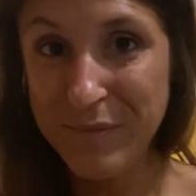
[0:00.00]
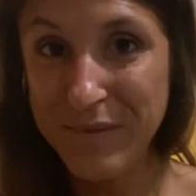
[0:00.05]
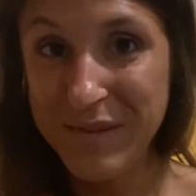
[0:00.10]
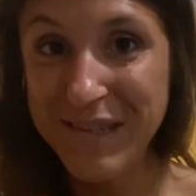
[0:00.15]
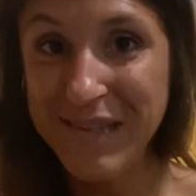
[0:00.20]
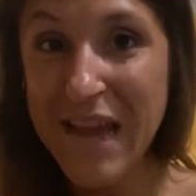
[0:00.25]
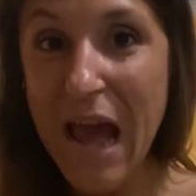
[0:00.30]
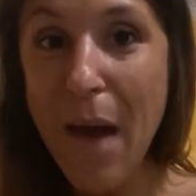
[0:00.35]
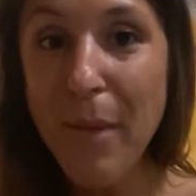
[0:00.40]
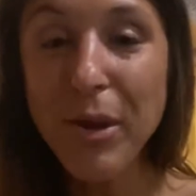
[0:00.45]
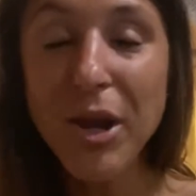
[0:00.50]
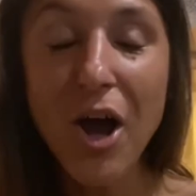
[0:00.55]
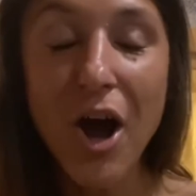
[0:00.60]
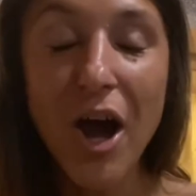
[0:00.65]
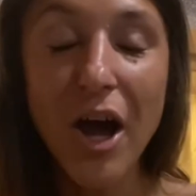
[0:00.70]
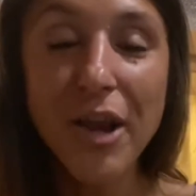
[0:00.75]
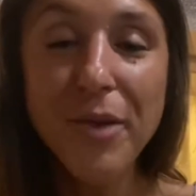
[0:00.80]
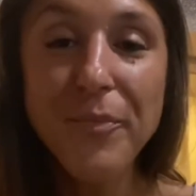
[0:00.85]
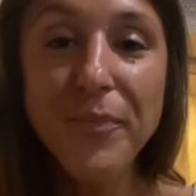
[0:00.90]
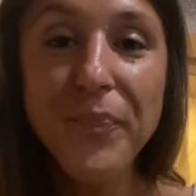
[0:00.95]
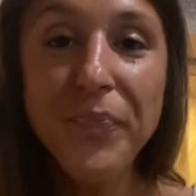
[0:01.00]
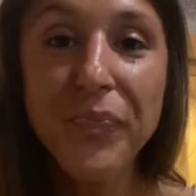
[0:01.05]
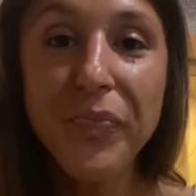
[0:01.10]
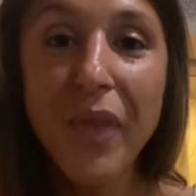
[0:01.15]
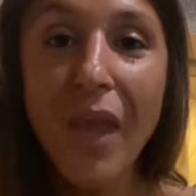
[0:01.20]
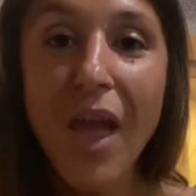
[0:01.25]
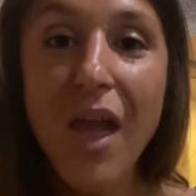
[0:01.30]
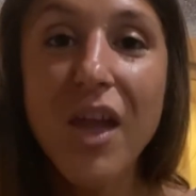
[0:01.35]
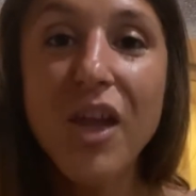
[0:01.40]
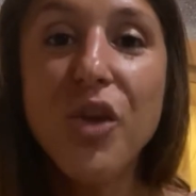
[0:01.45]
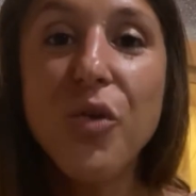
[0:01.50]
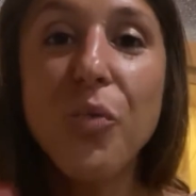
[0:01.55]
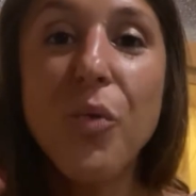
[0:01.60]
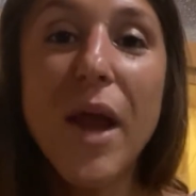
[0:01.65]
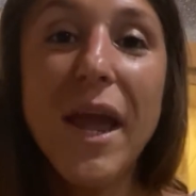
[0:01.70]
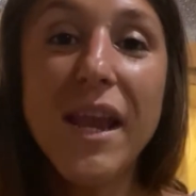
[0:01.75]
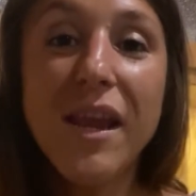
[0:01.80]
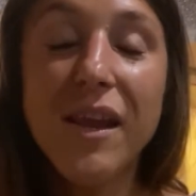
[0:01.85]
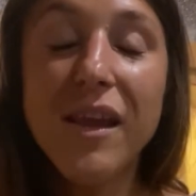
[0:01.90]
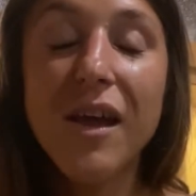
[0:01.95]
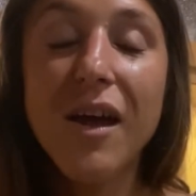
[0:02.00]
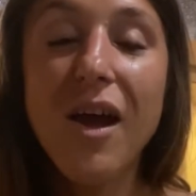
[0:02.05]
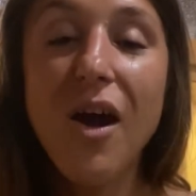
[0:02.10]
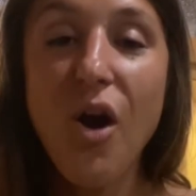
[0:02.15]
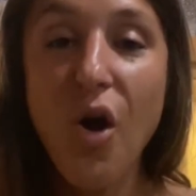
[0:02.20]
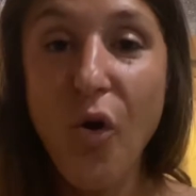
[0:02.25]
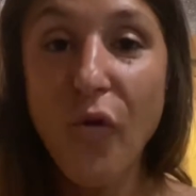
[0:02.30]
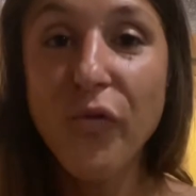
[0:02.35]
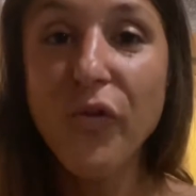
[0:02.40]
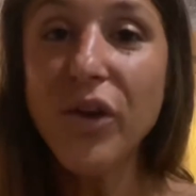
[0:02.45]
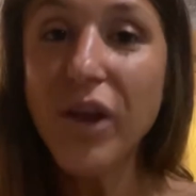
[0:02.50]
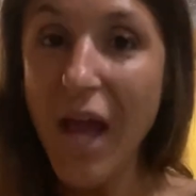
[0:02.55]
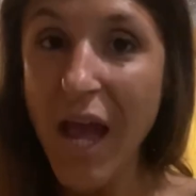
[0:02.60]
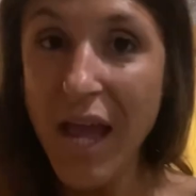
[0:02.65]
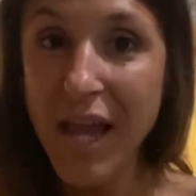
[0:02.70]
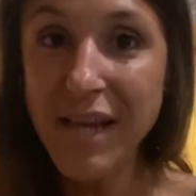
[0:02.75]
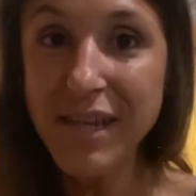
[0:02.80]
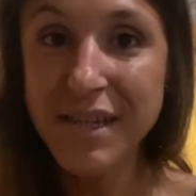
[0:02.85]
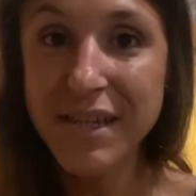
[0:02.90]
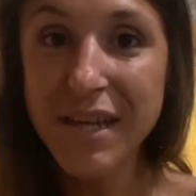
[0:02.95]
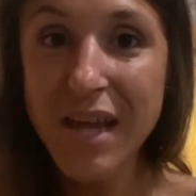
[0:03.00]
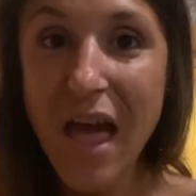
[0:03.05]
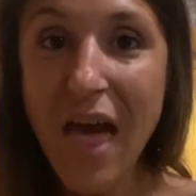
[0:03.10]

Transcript: dab it on. You wait it overnight,